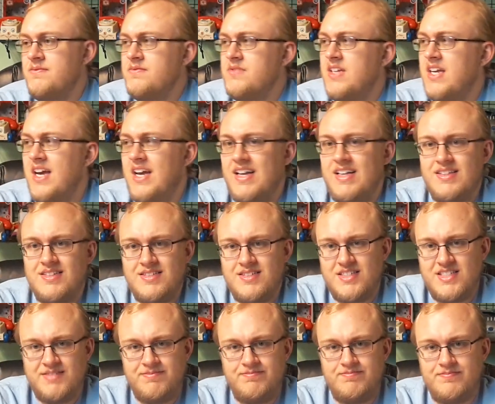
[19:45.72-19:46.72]
Yeah,
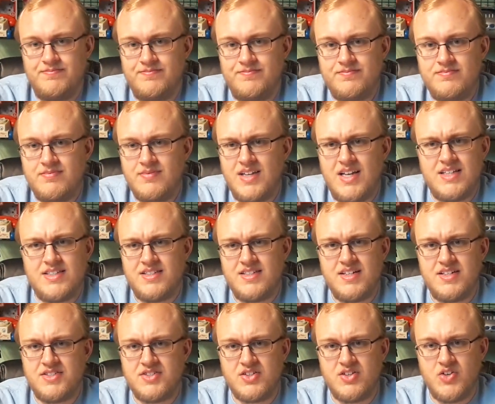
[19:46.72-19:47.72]
it's
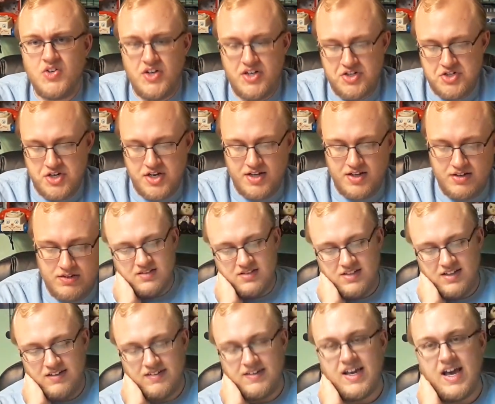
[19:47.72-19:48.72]
discouraging.
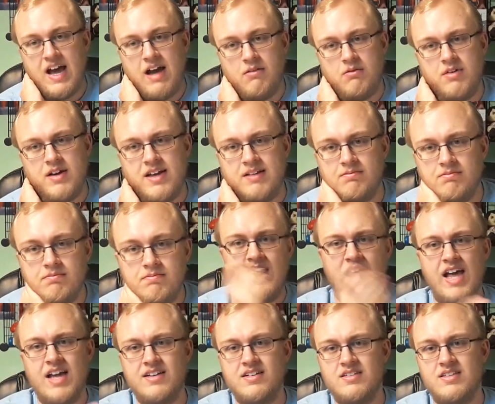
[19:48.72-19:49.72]
So yeah, we
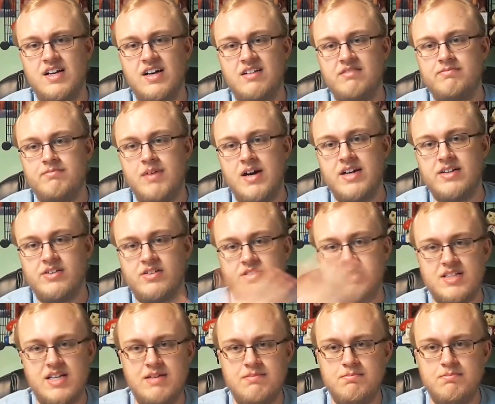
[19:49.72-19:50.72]
had a lot of
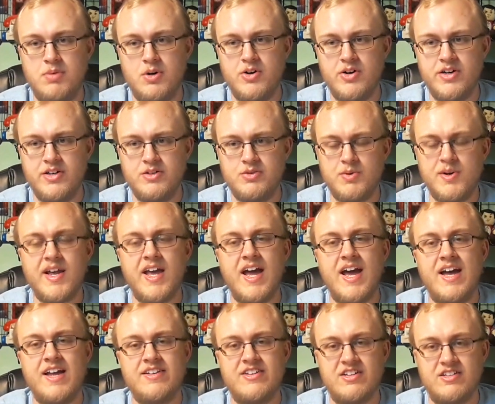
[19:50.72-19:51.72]
models imported, we
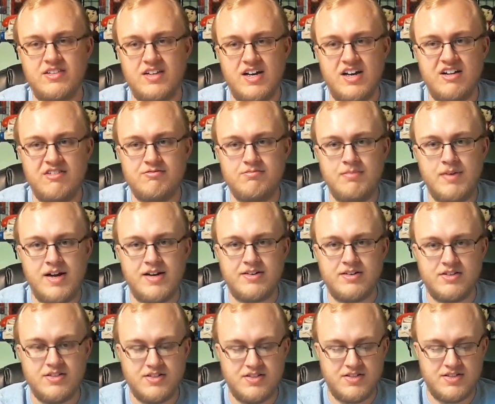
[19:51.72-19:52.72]
had a lot of
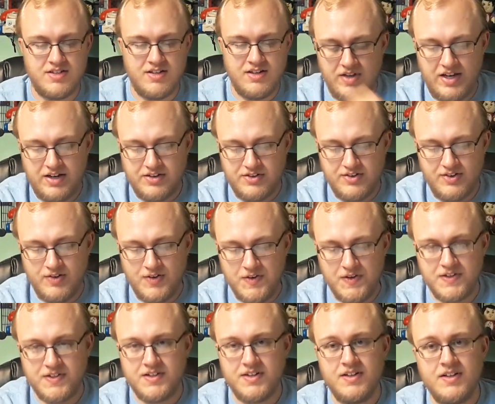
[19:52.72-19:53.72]
models
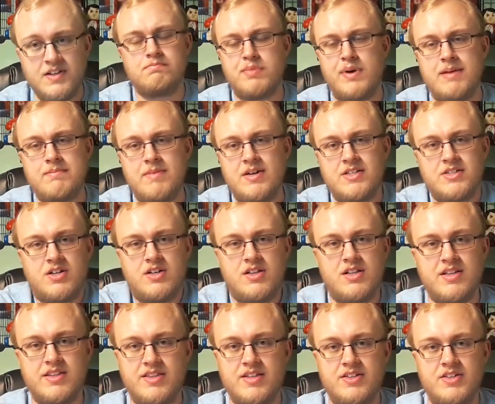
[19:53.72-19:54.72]
ignored, pretty much
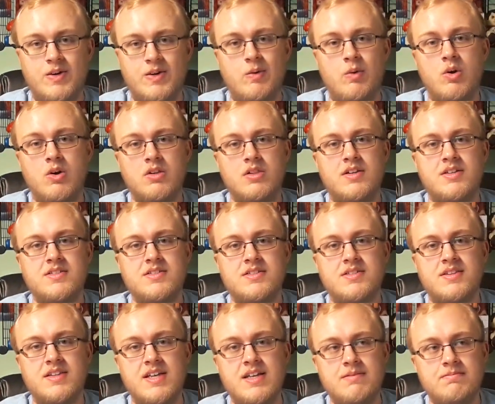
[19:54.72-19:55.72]
all of the New Orleans
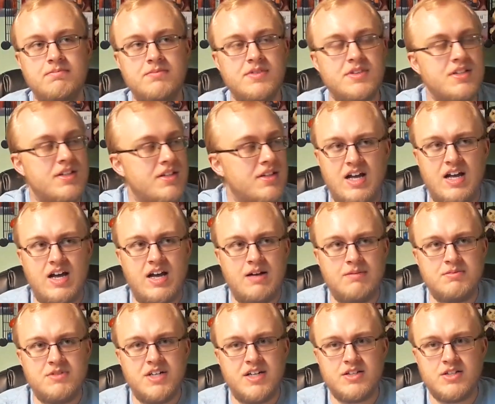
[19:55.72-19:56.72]
themed
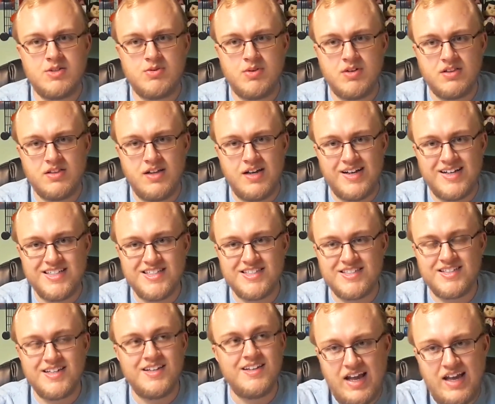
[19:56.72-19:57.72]
objects were
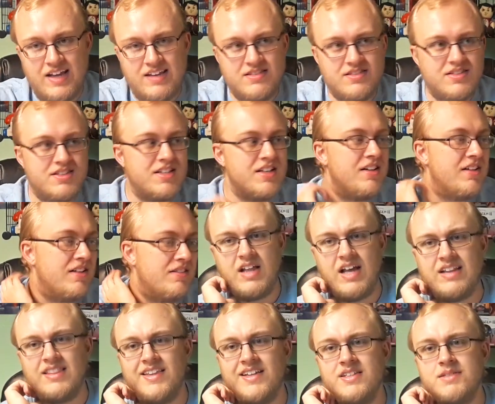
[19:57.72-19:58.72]
lost, and
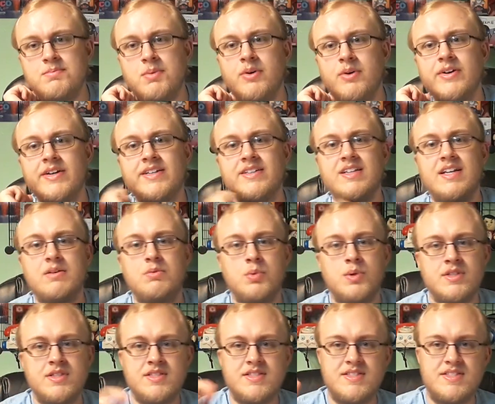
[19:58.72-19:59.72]
at this point it
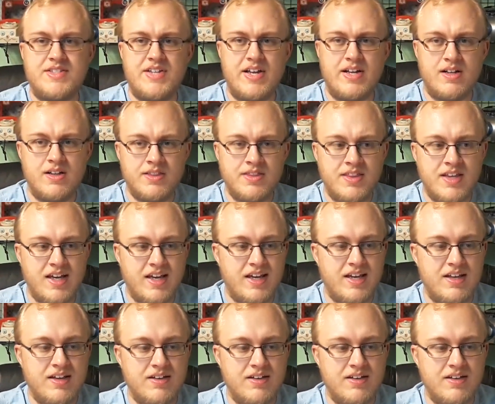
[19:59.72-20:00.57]
was still the